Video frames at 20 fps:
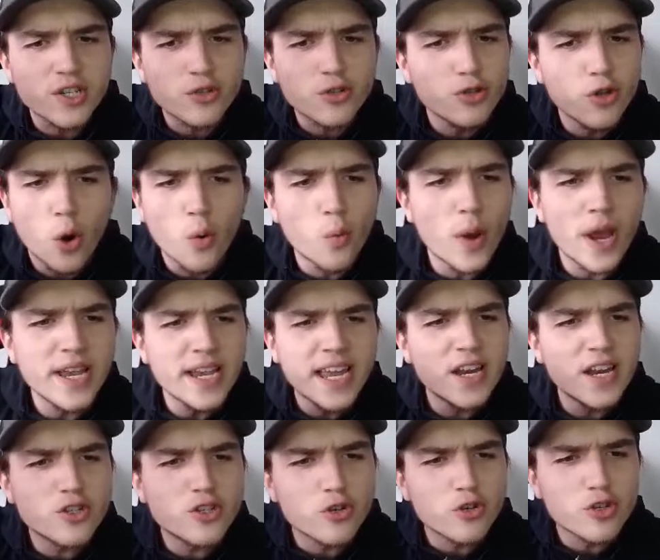nowhere
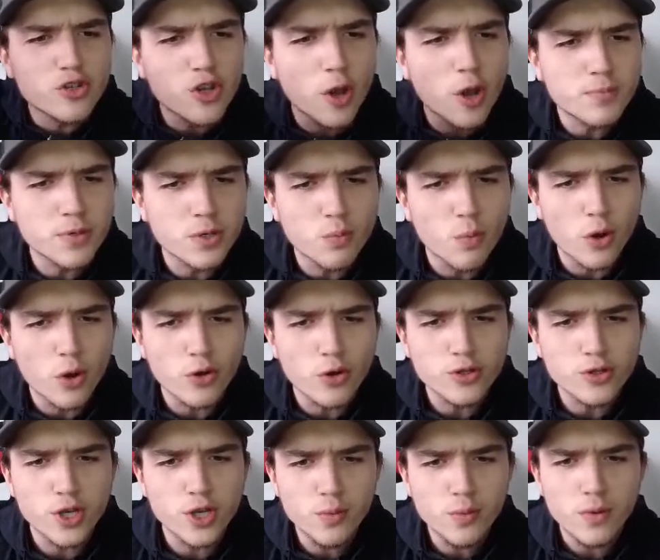near as good as option 1
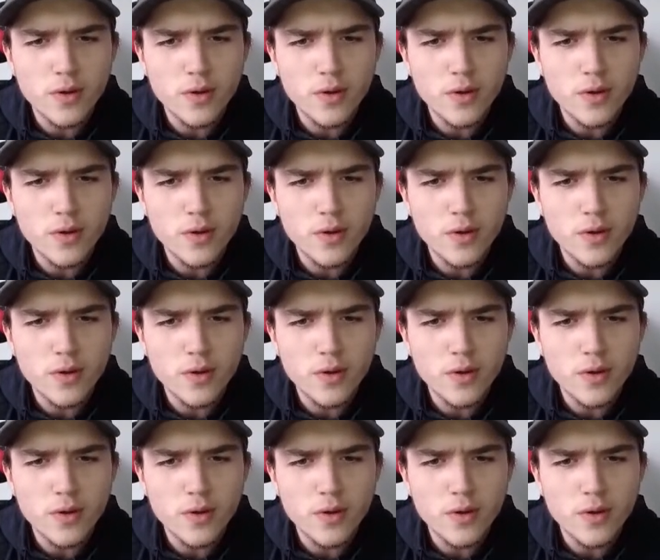or 2.